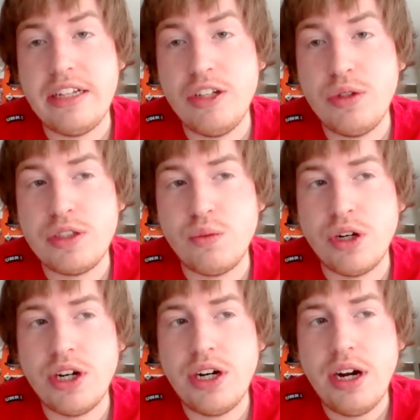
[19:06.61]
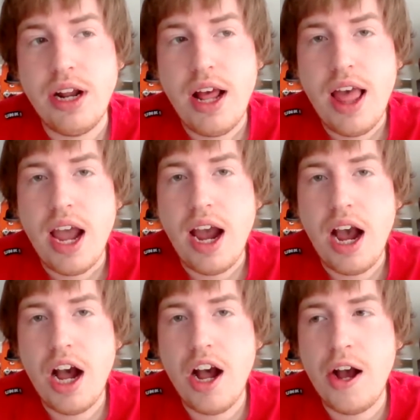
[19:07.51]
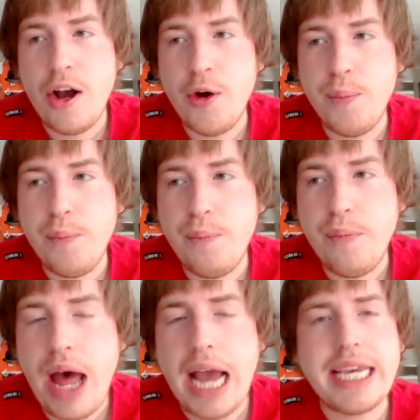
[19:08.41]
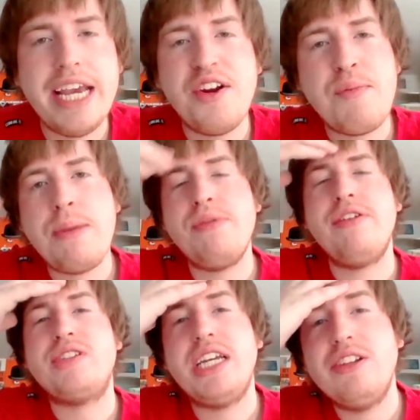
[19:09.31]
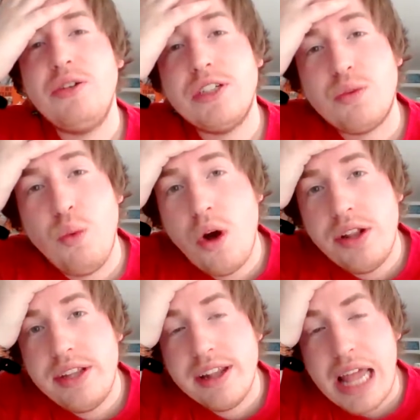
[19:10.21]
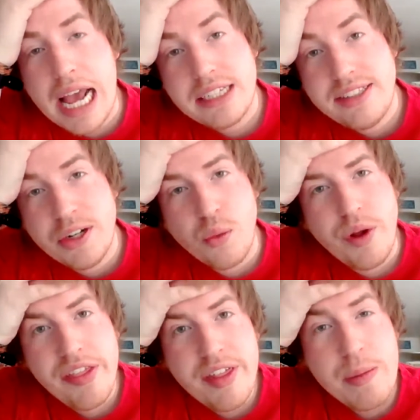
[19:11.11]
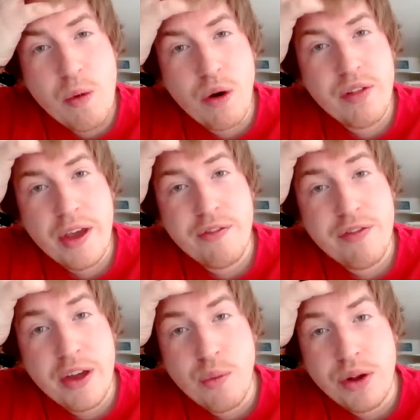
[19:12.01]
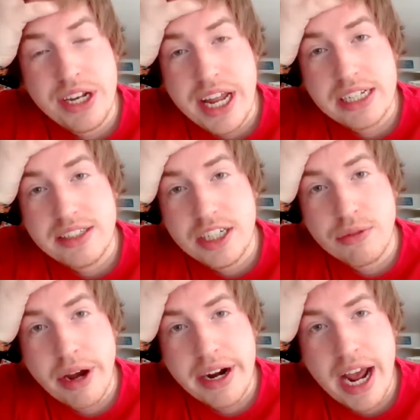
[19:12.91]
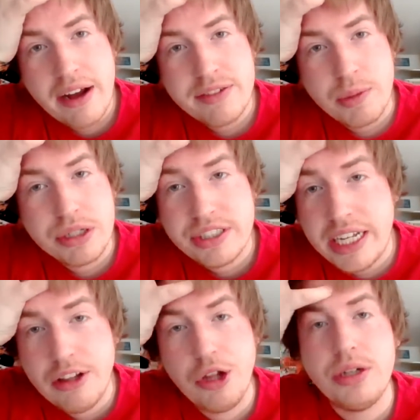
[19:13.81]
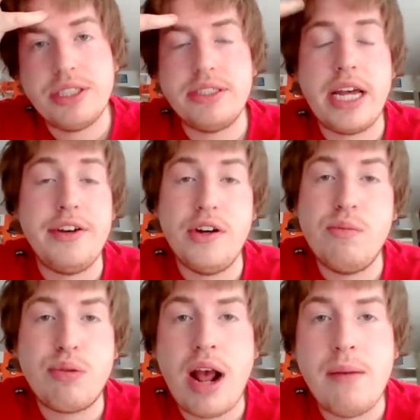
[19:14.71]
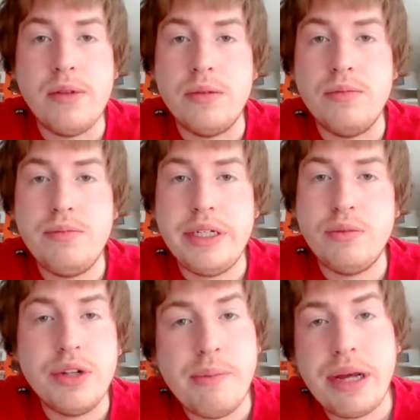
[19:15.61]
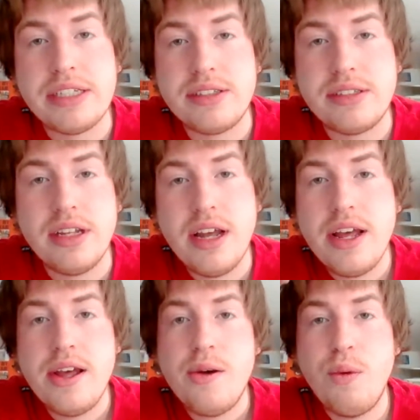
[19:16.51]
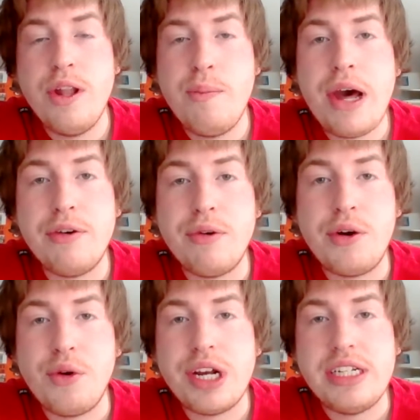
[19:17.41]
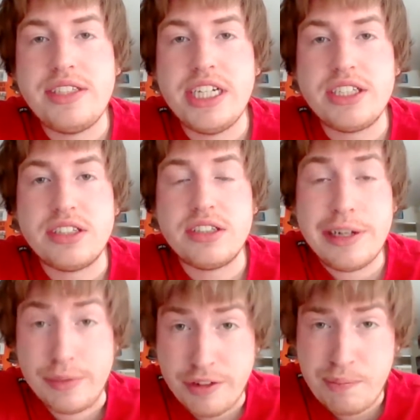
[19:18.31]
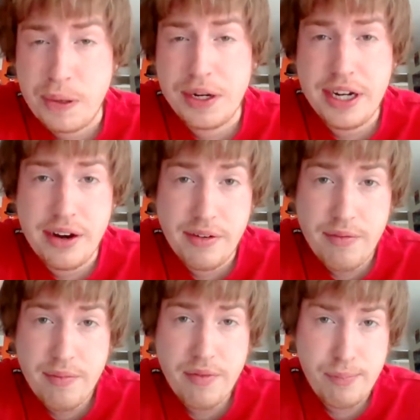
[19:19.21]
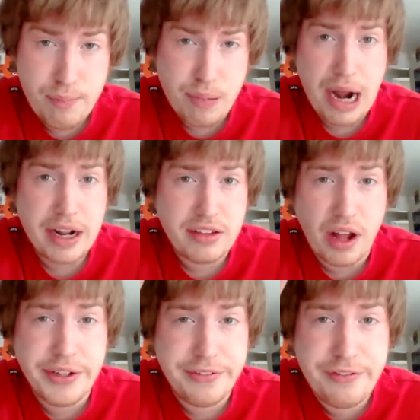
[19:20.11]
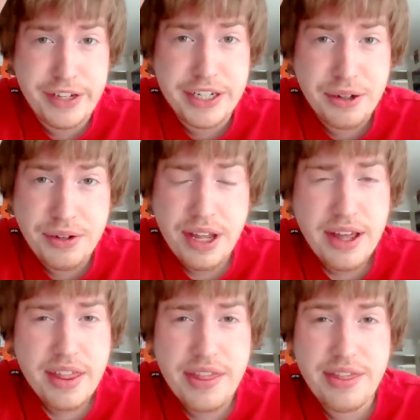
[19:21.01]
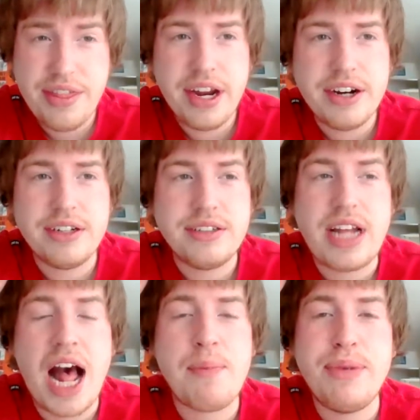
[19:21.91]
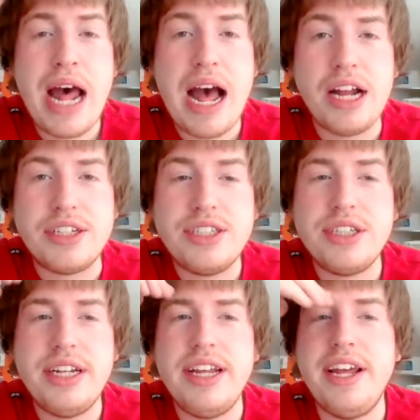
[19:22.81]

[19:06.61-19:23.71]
Louis were, I can't remember if St. Louis won the last year with him or they won the next year right after. But St. Louis has had no problem being one of the better run organizations in terms of putting product on the field. They're top notch.